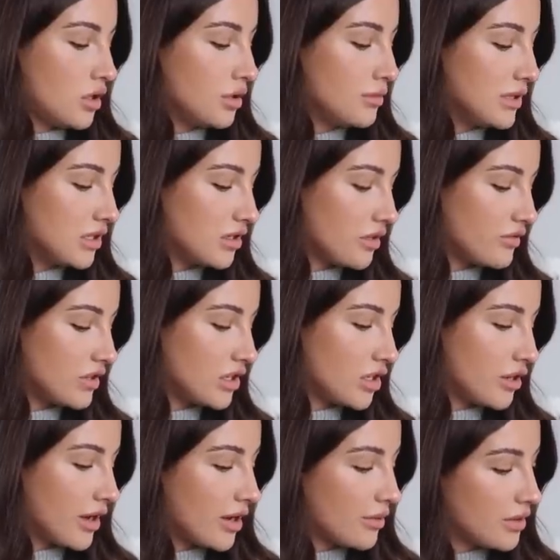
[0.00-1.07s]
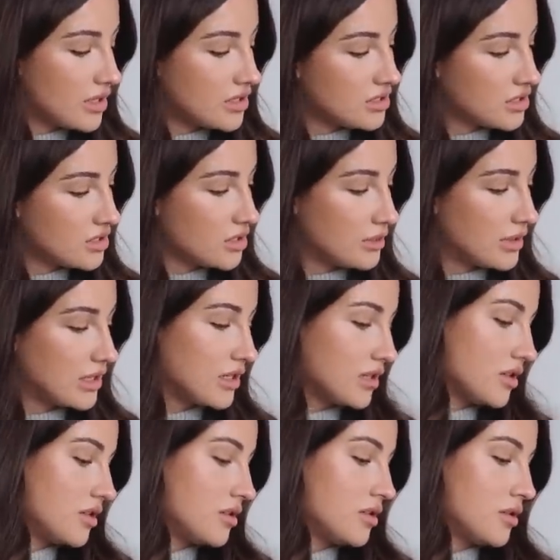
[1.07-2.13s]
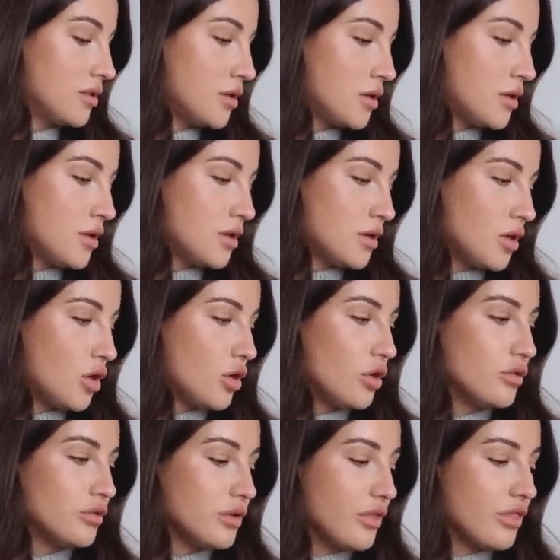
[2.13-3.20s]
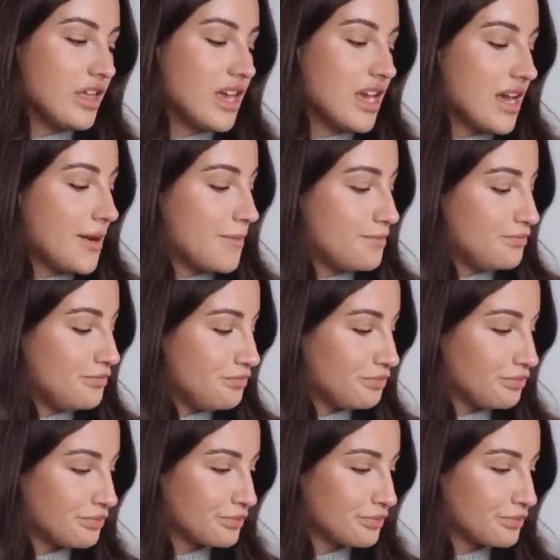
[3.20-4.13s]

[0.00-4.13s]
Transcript: I mean, I don't really know how I'd do it, on the um,